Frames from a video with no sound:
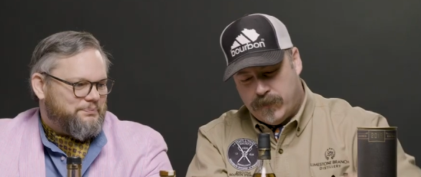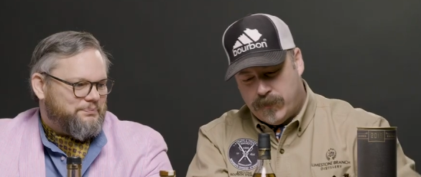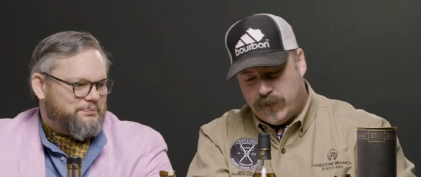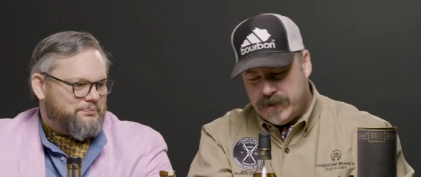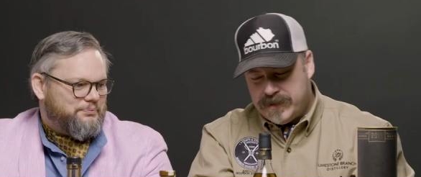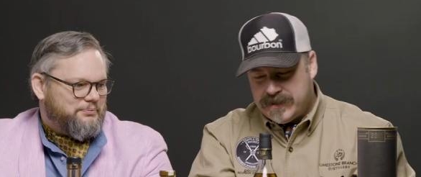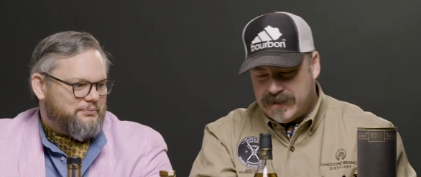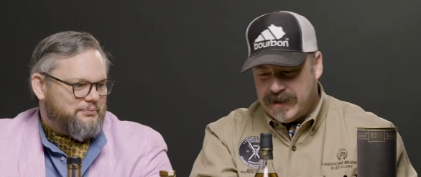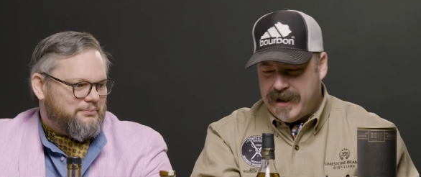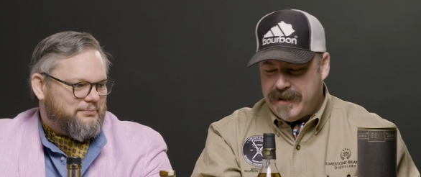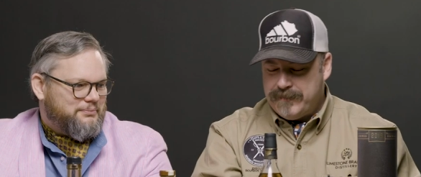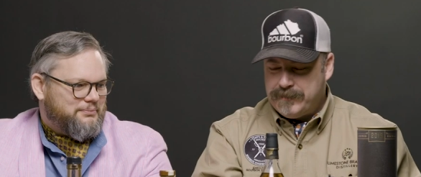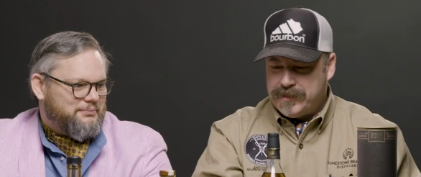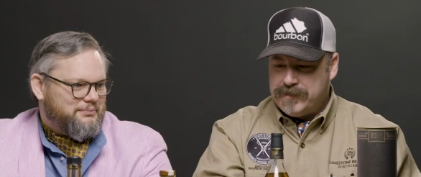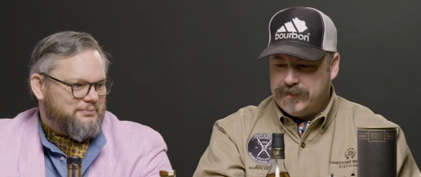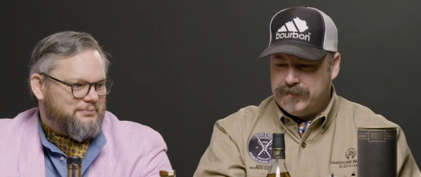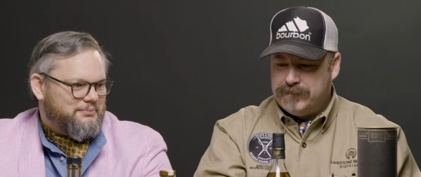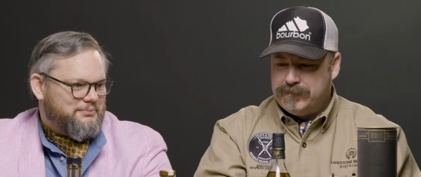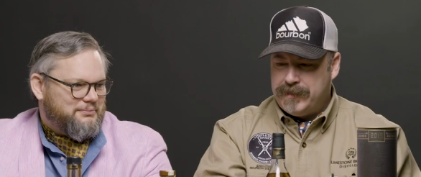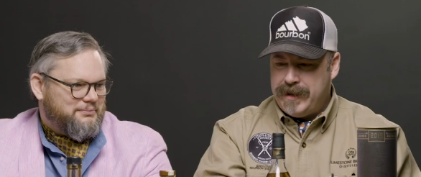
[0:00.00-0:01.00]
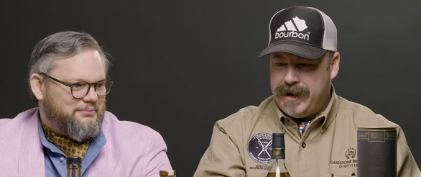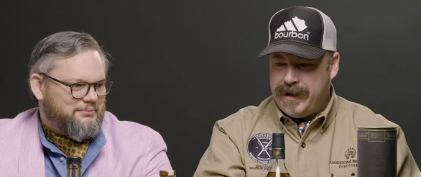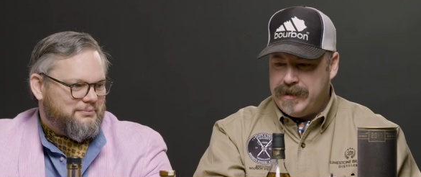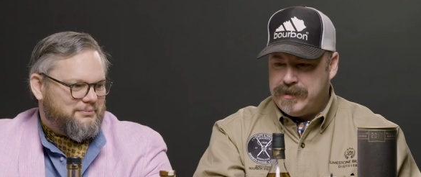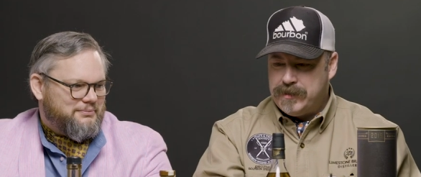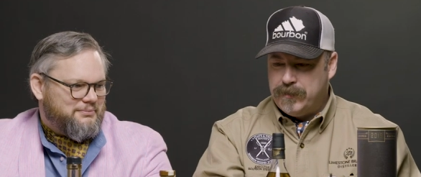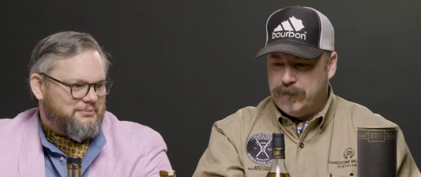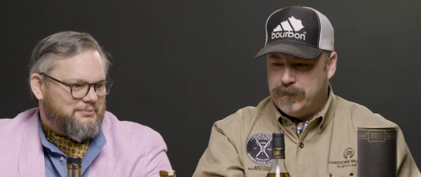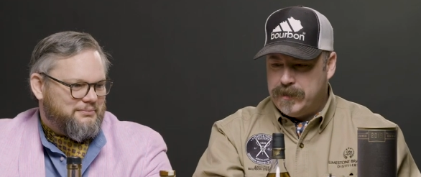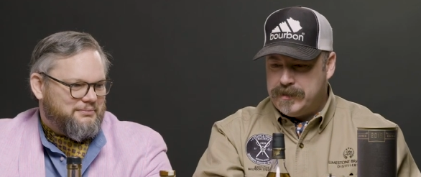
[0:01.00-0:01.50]
Speaker 1: Well, what's limestone branch
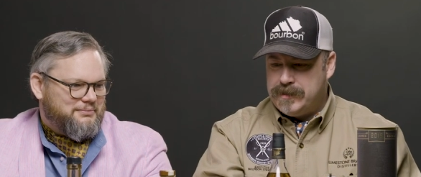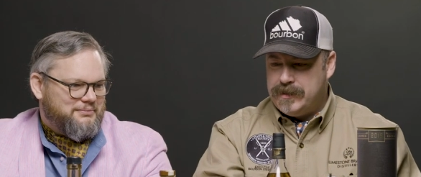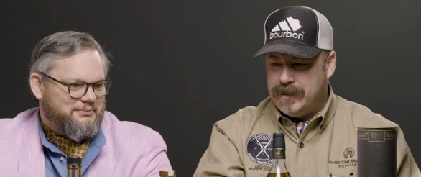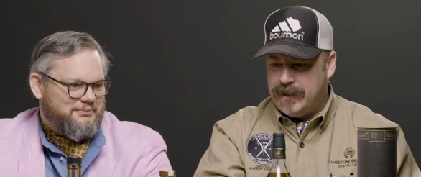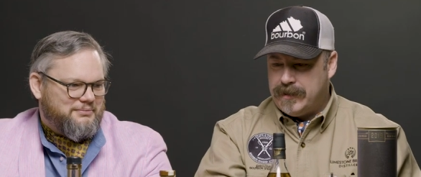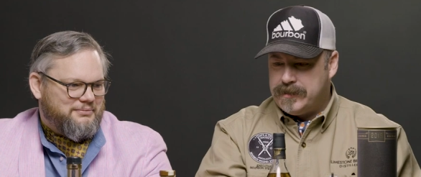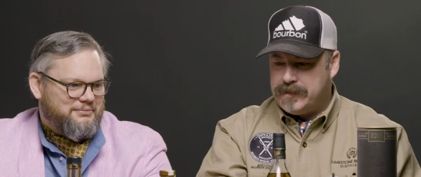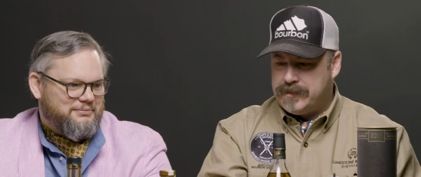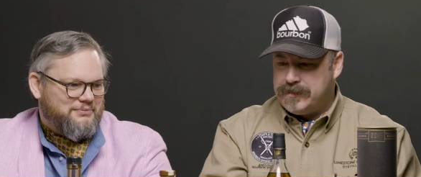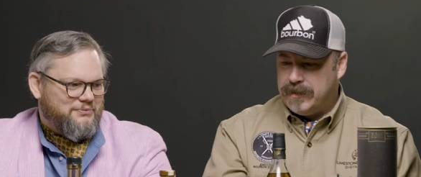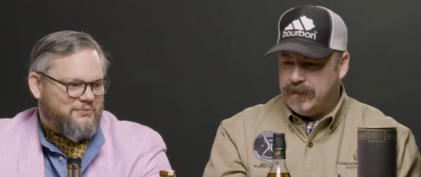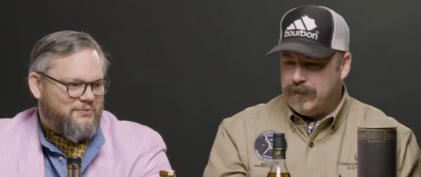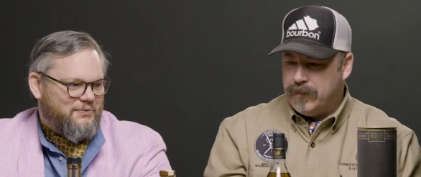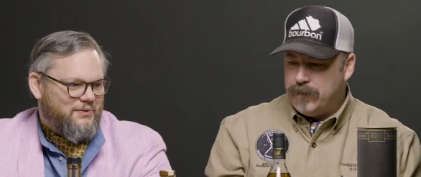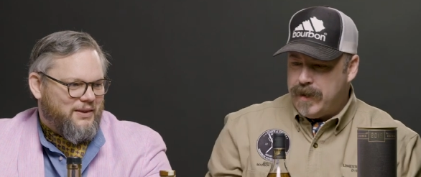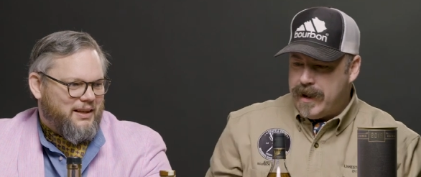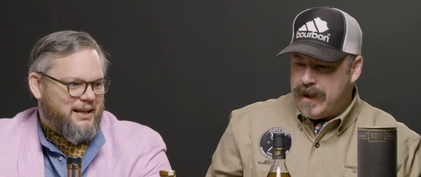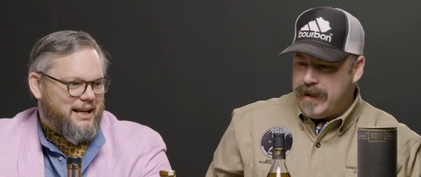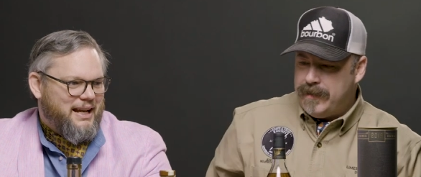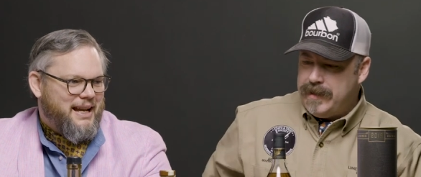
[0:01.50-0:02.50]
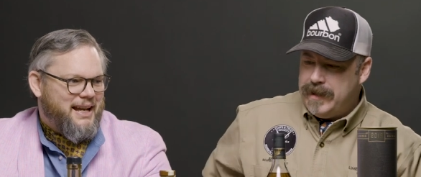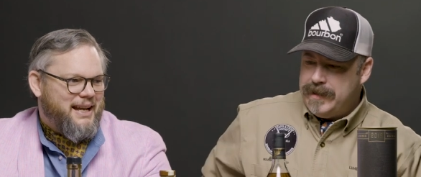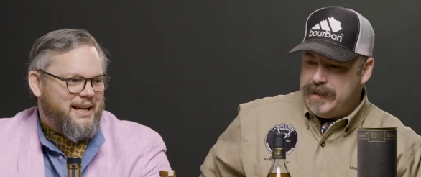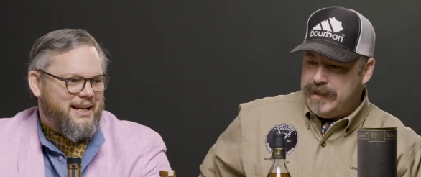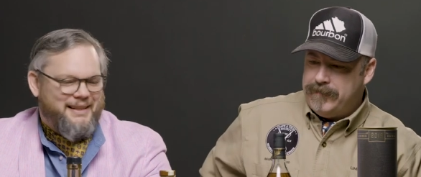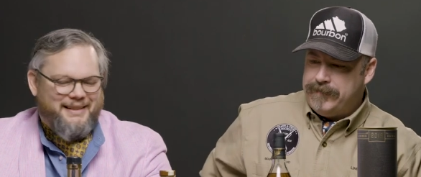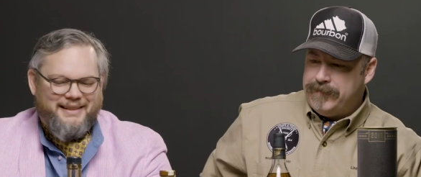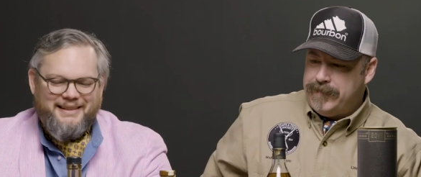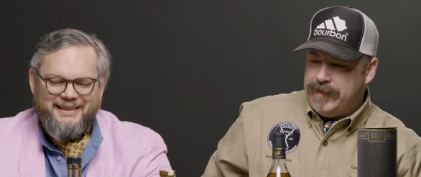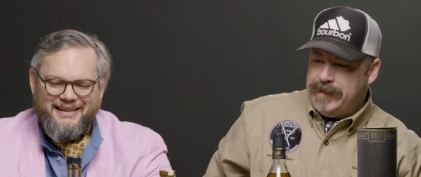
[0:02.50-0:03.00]
and what's Yellowstone? Why are they
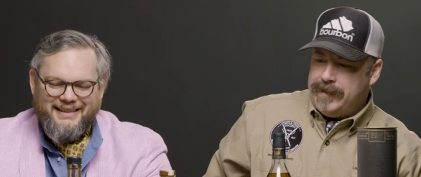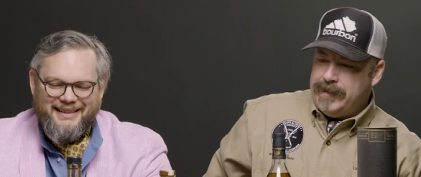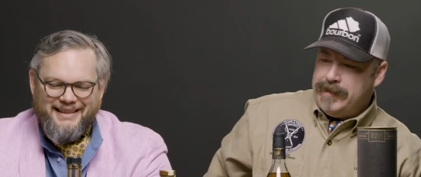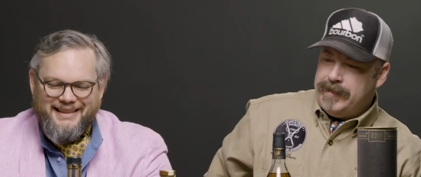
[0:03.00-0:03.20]
different?